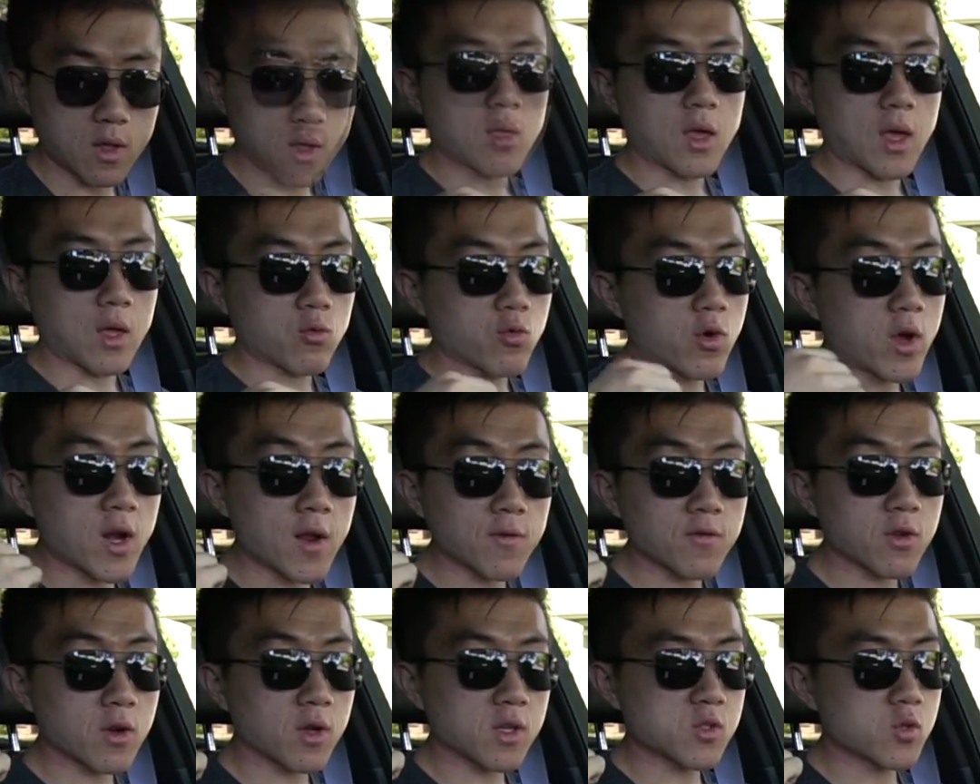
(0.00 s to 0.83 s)
And right
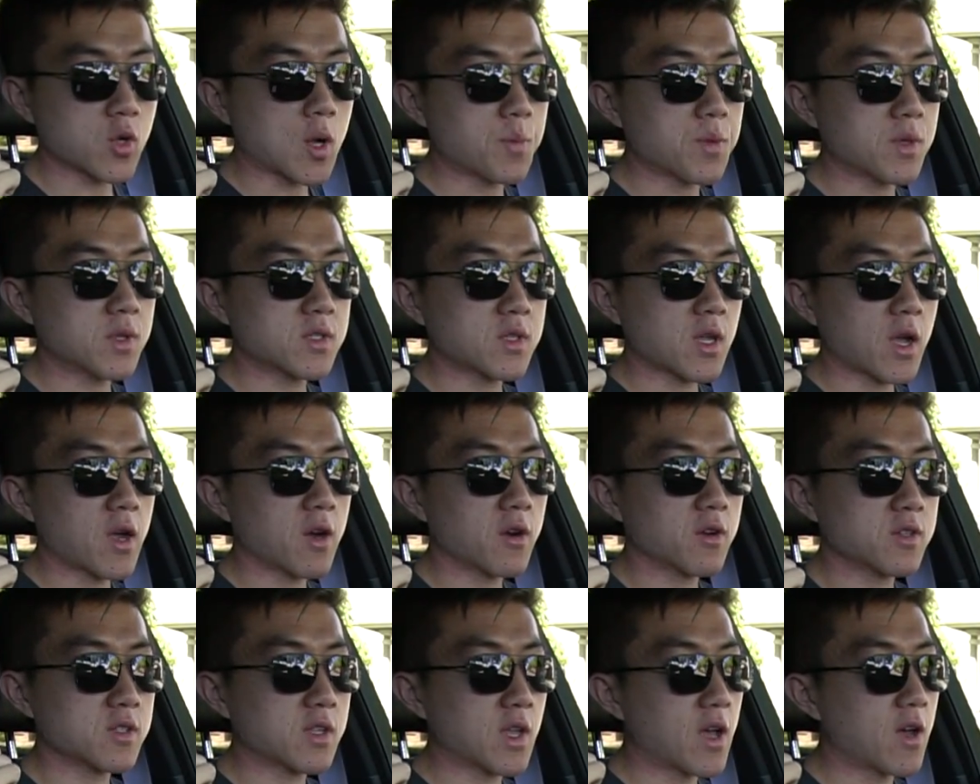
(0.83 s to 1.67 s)
after I swapped these
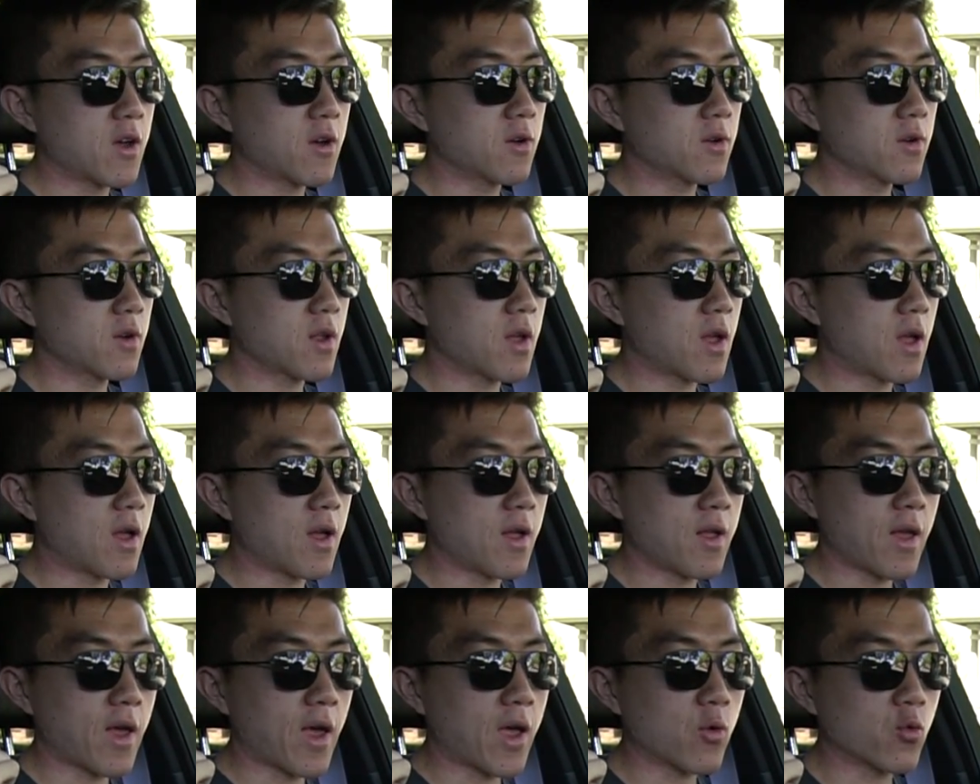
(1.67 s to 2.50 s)
tires out,
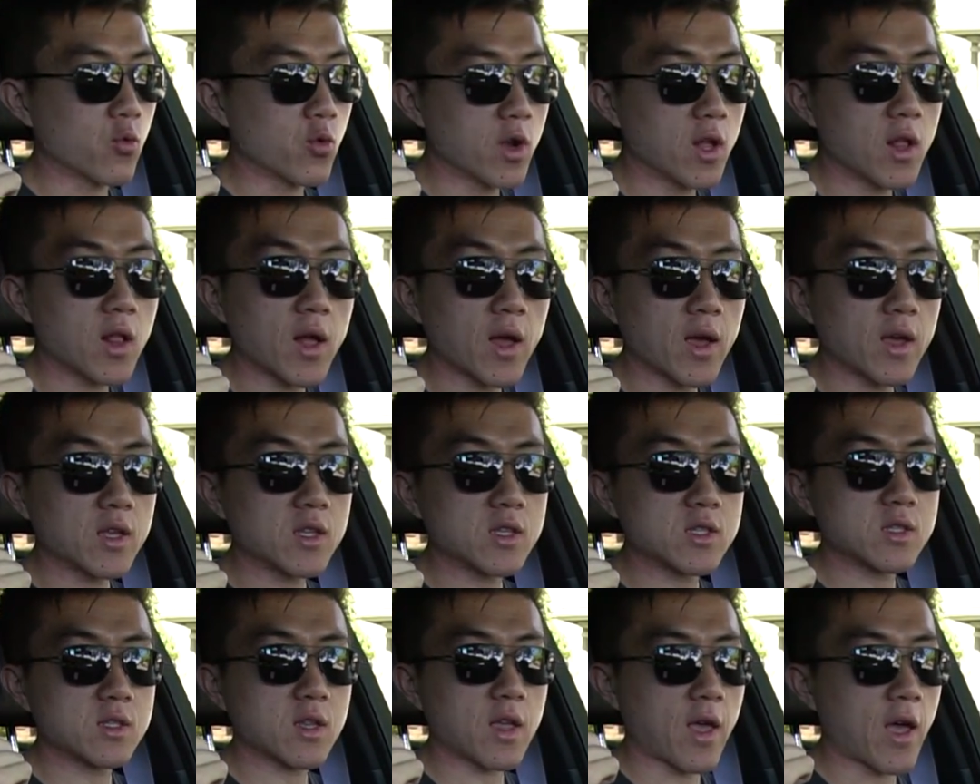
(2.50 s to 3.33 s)
I
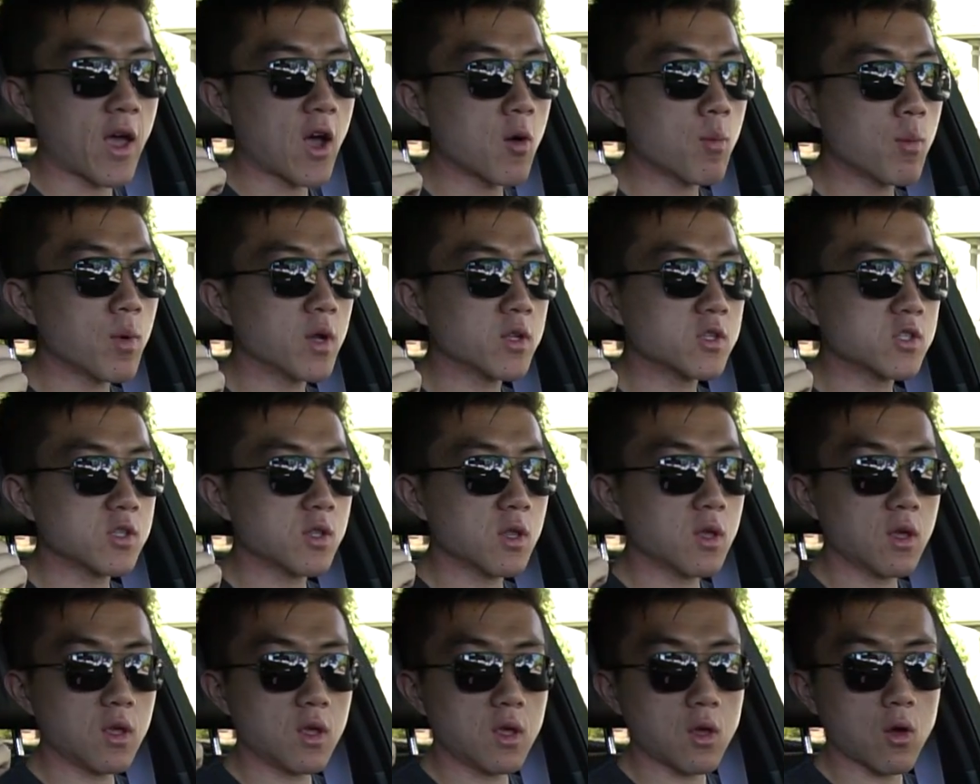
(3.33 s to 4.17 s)
realized how much
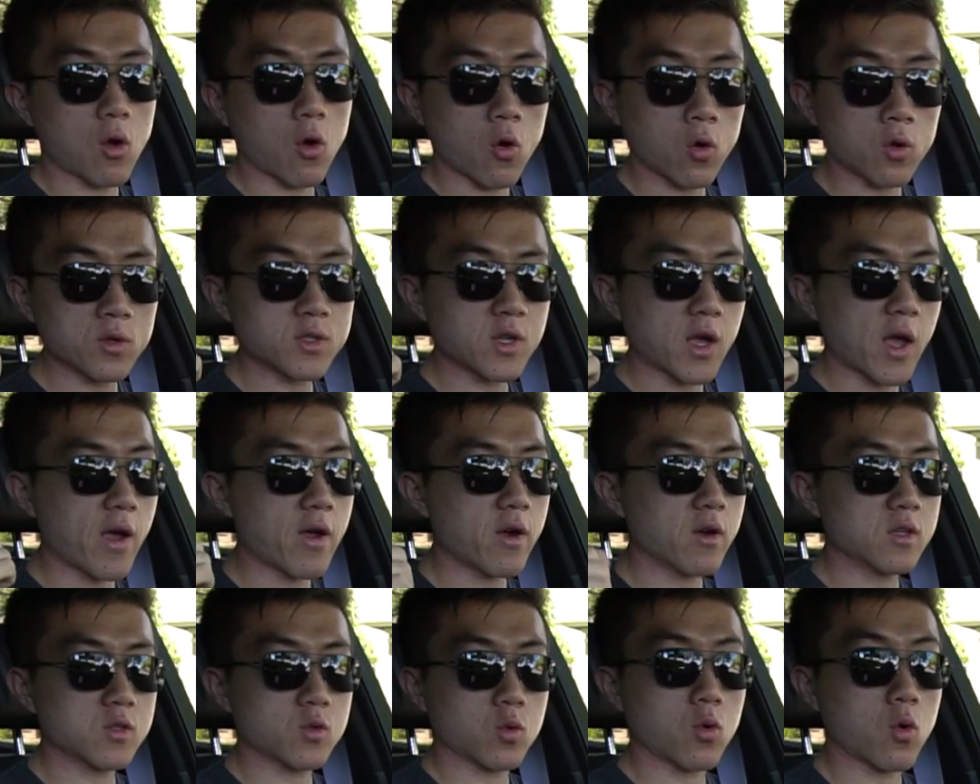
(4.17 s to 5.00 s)
the old
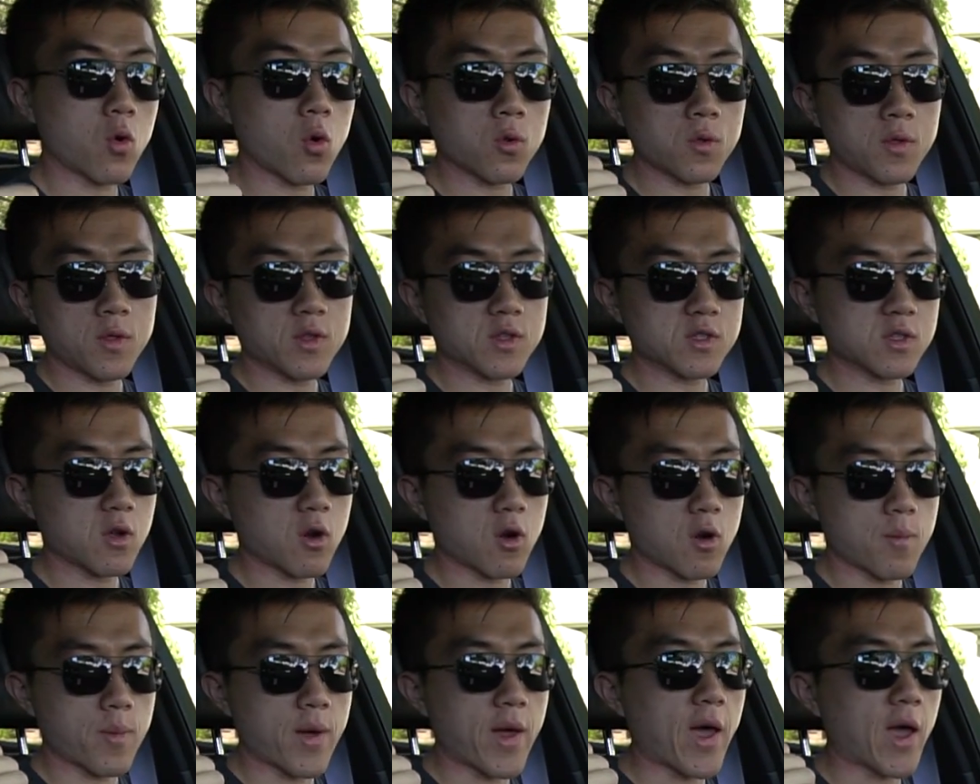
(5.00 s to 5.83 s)
tires were holding this
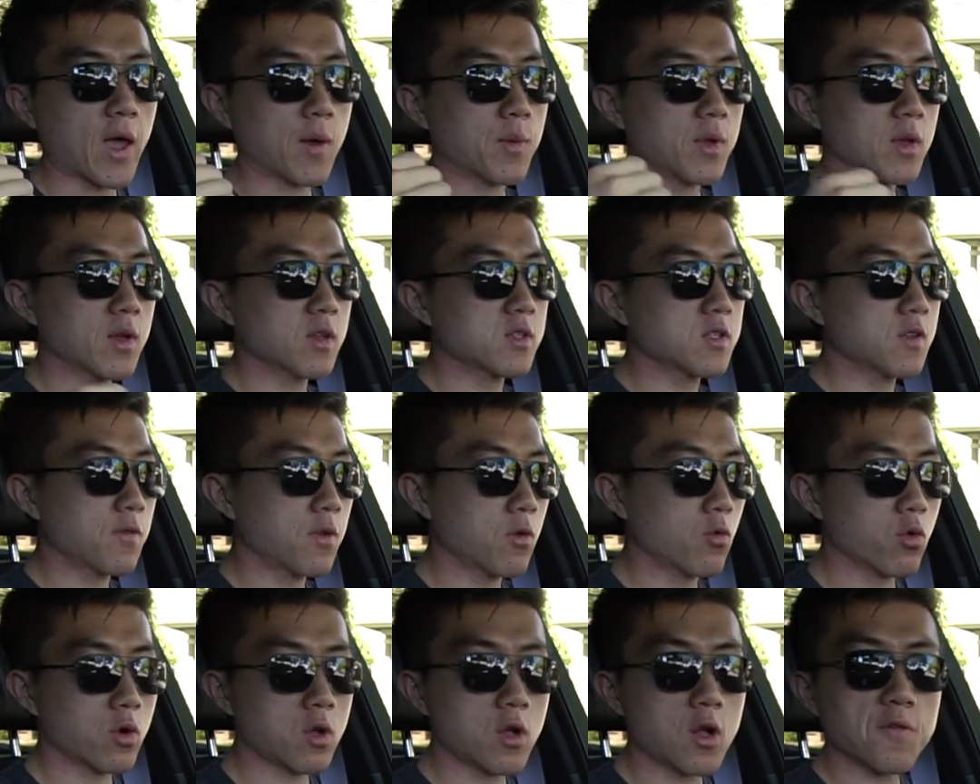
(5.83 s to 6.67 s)
car back, because if
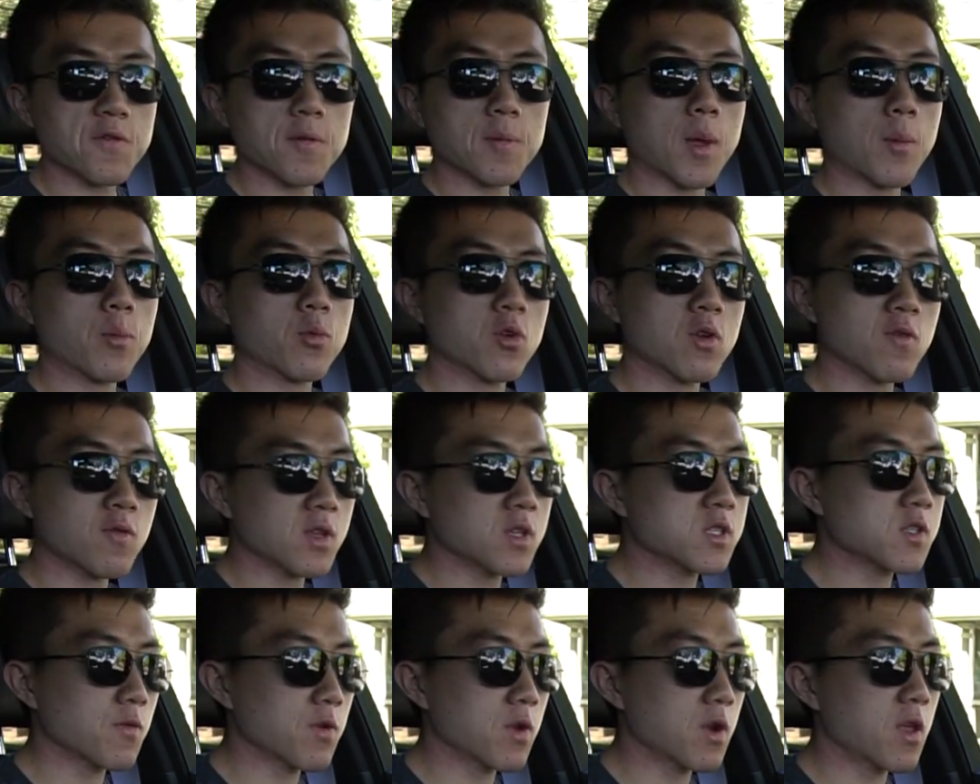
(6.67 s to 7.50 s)
you recall from my
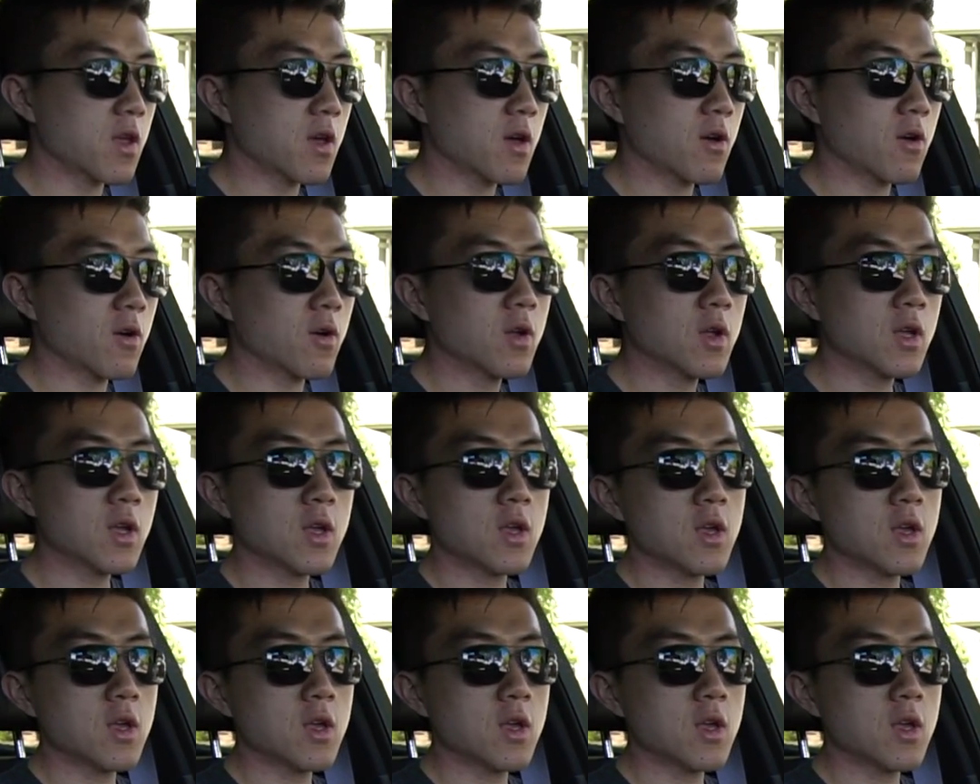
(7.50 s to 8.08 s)
previous video,